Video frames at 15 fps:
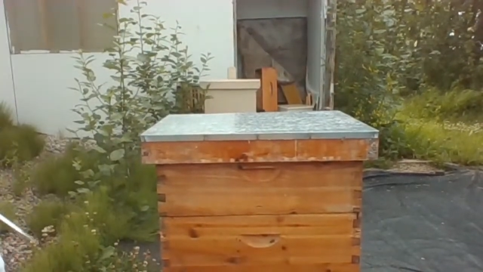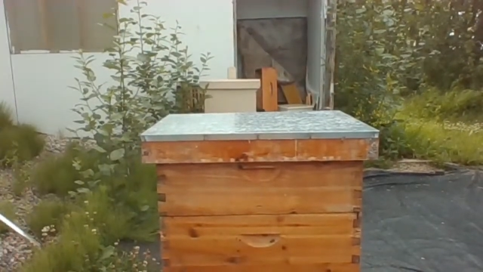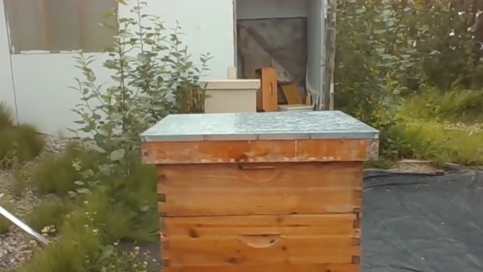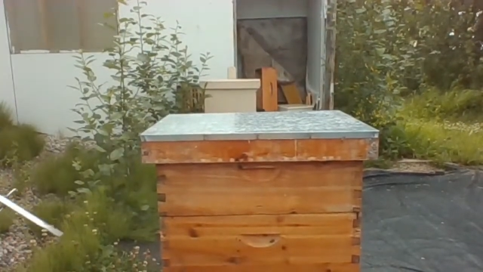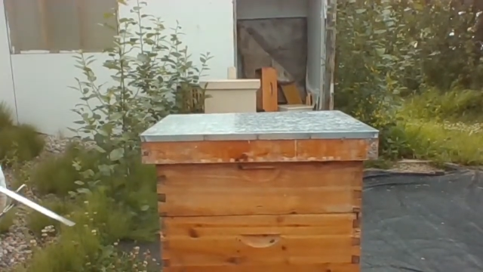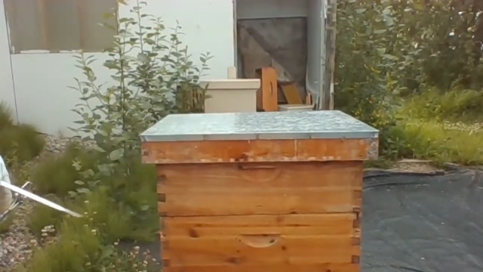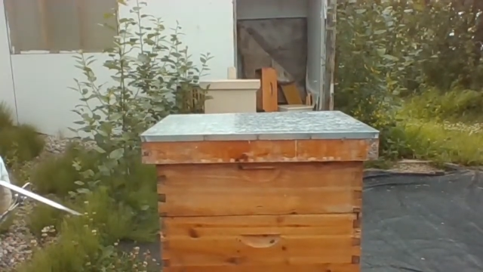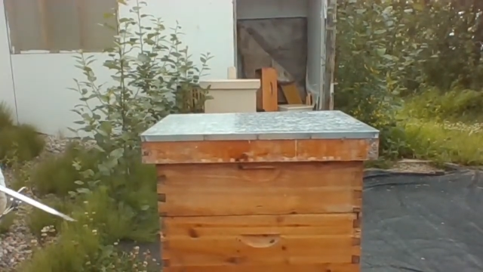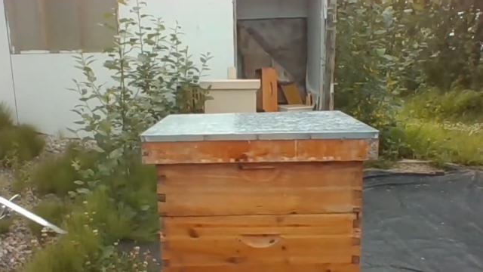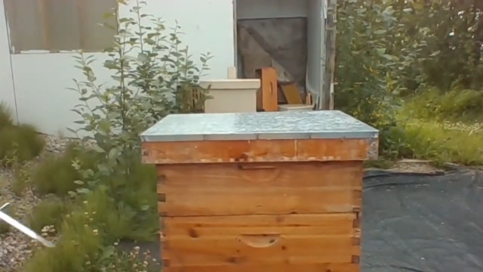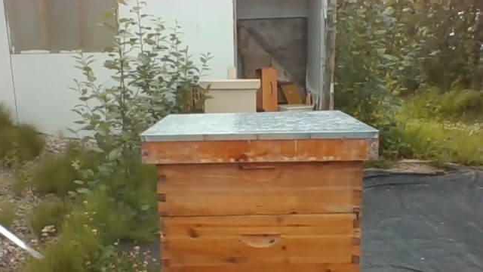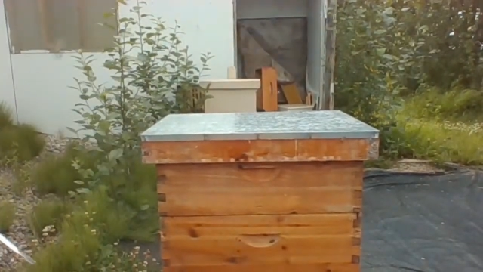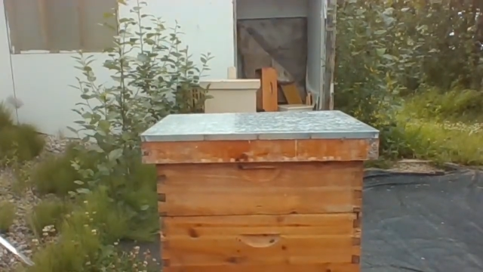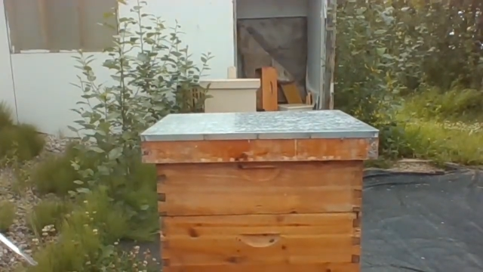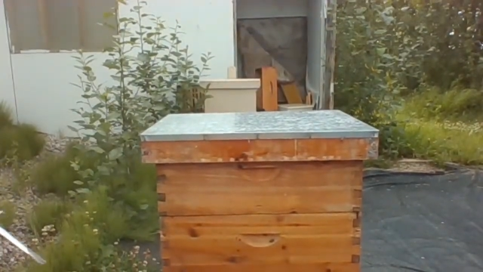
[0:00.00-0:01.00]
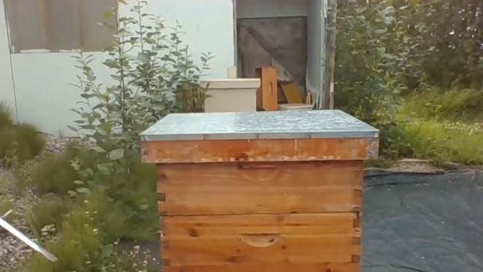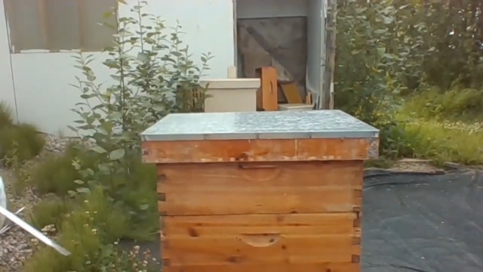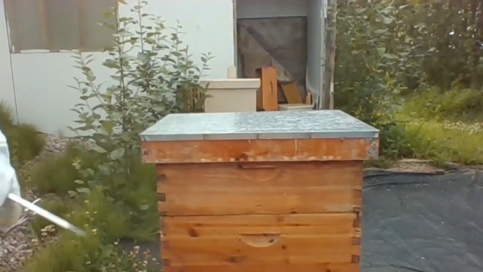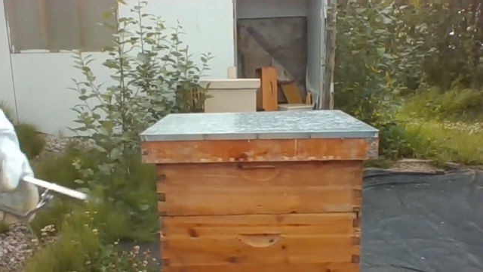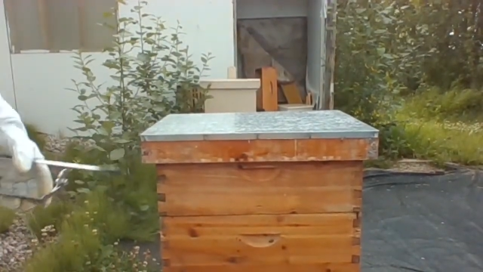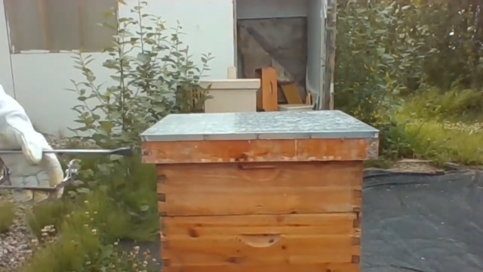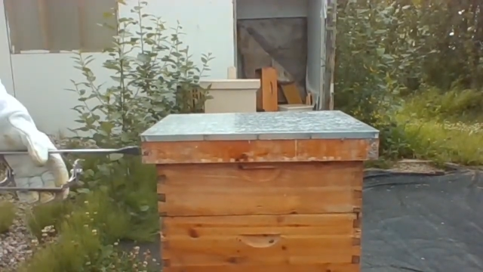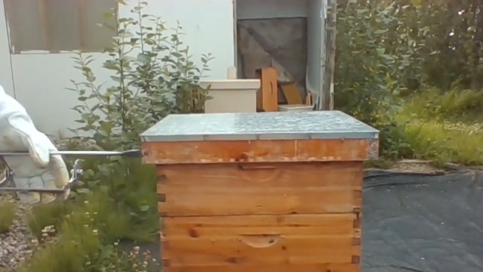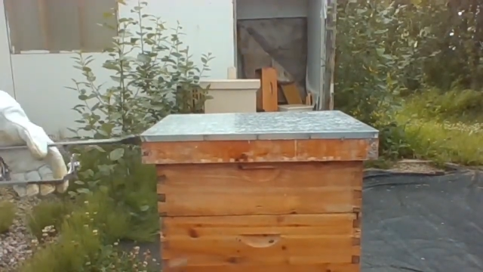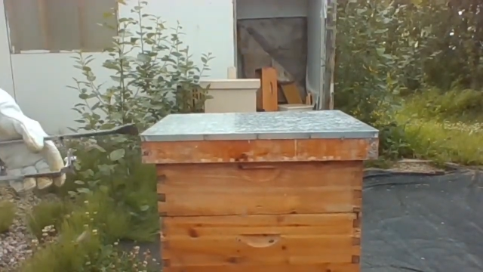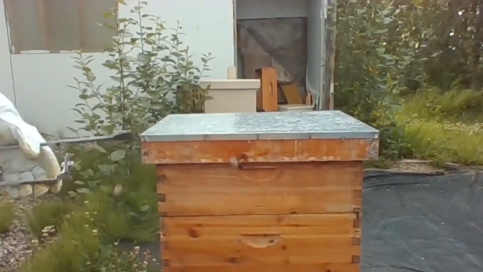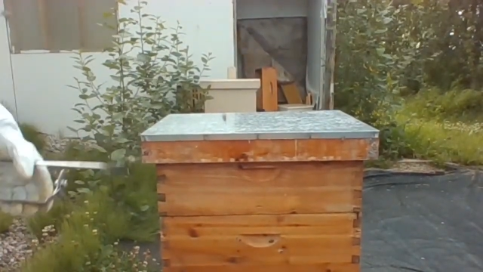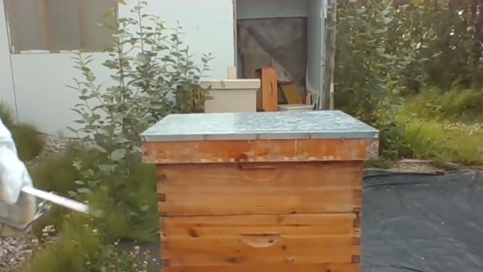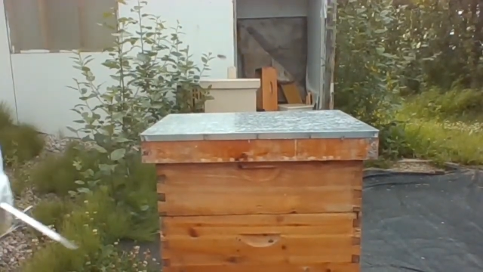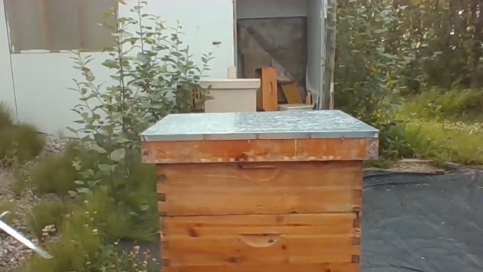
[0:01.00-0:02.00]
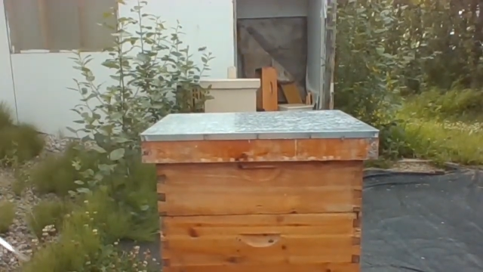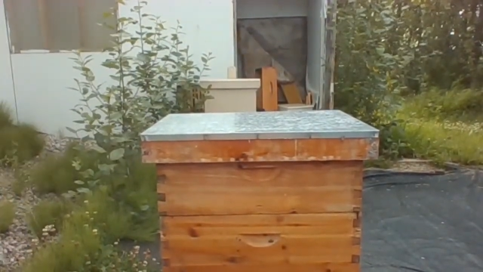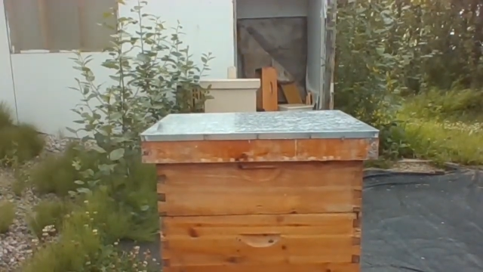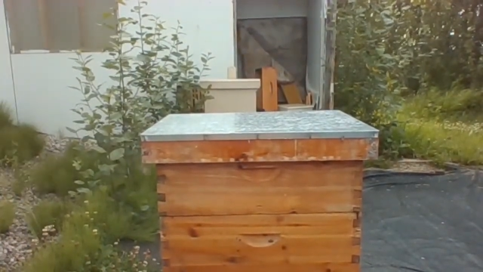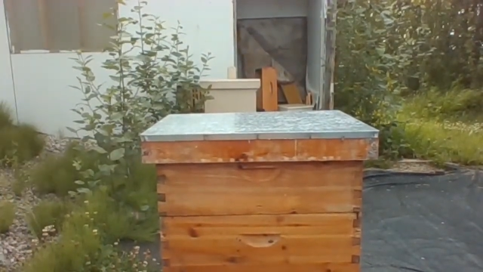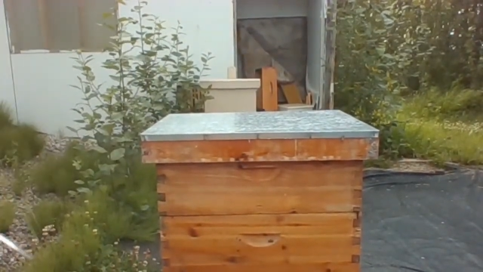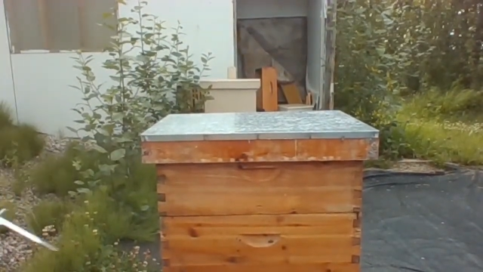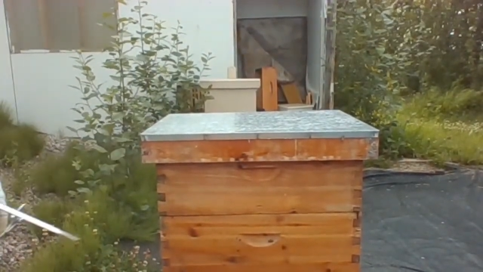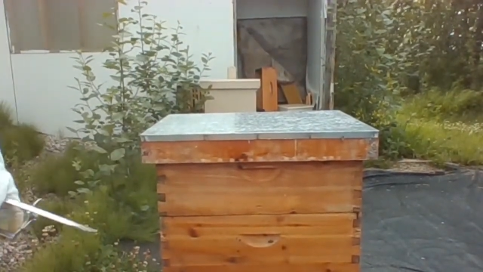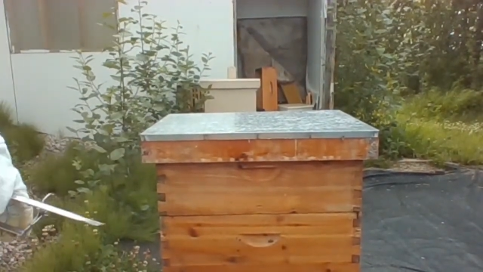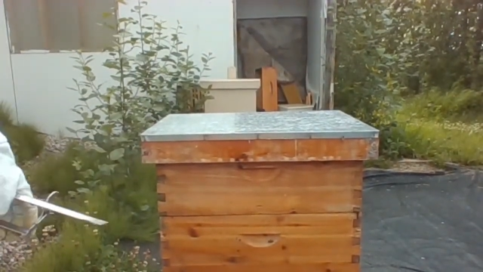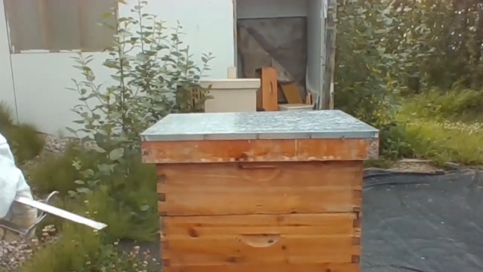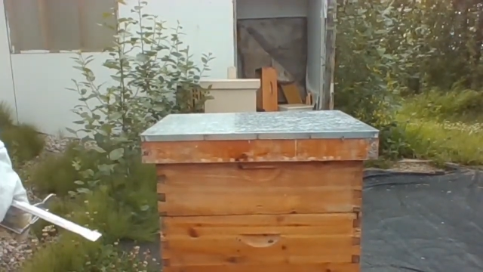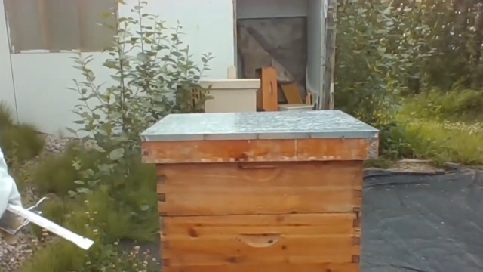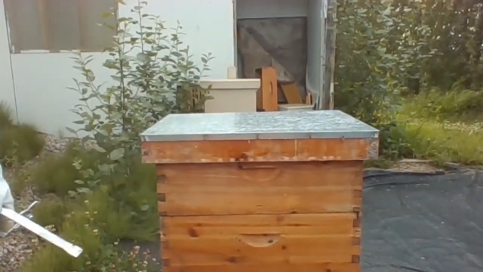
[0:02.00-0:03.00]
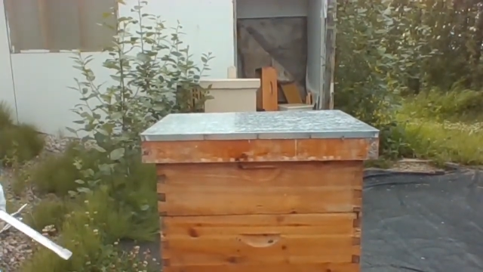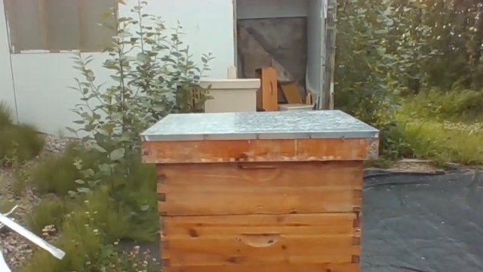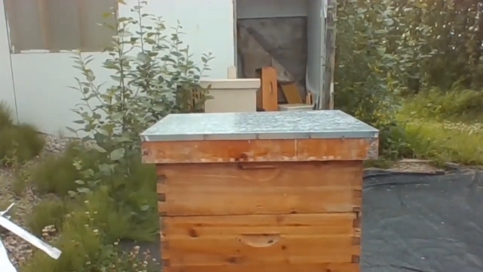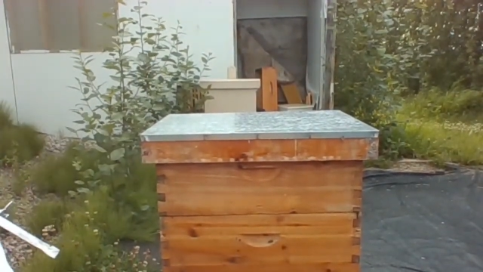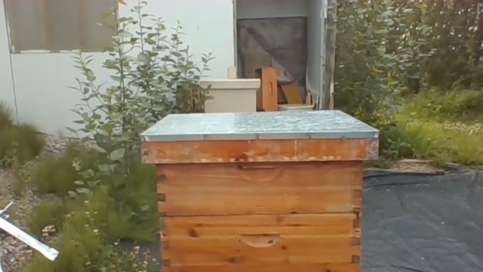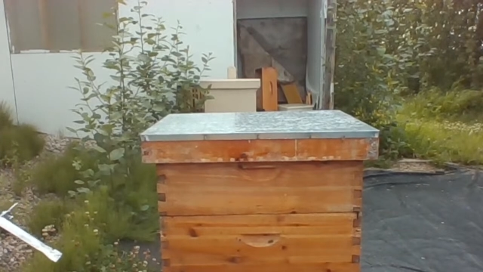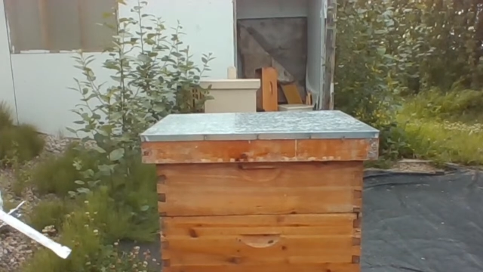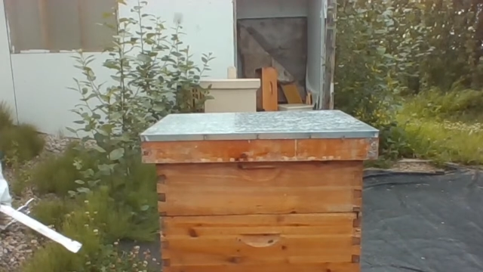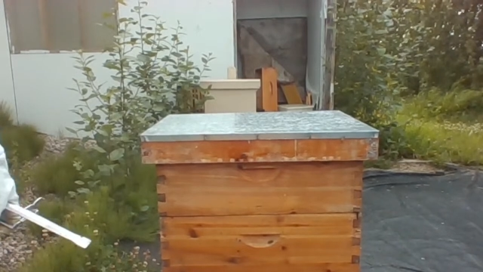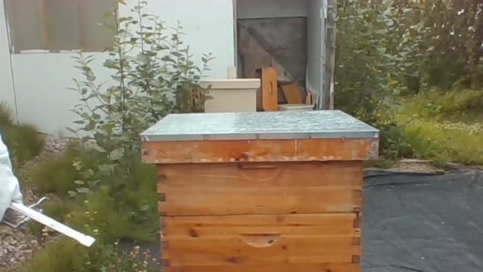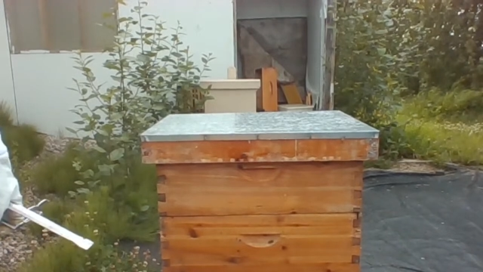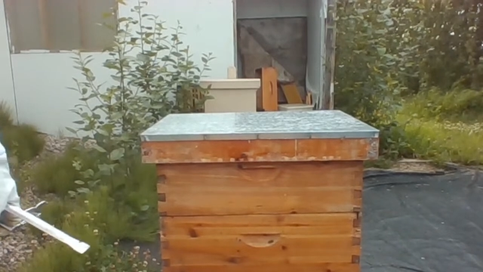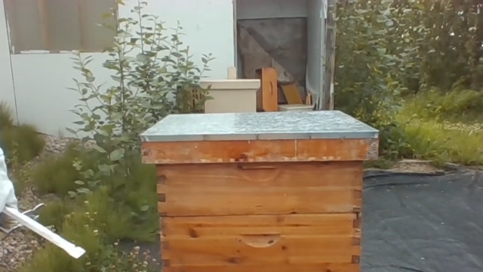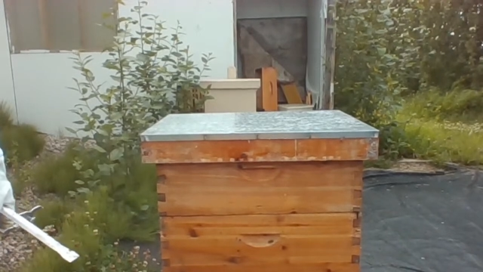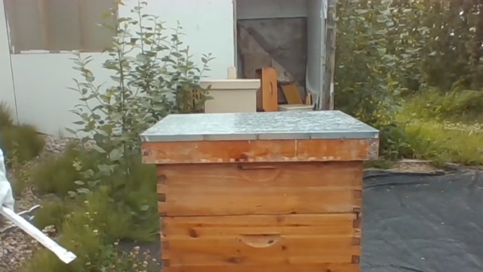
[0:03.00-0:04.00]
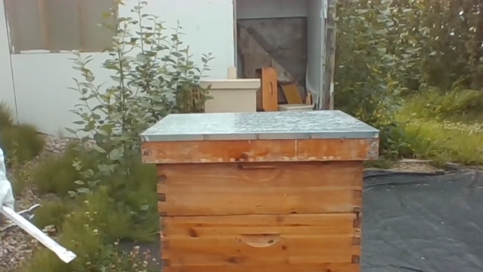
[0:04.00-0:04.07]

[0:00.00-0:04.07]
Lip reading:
(no speaker visible)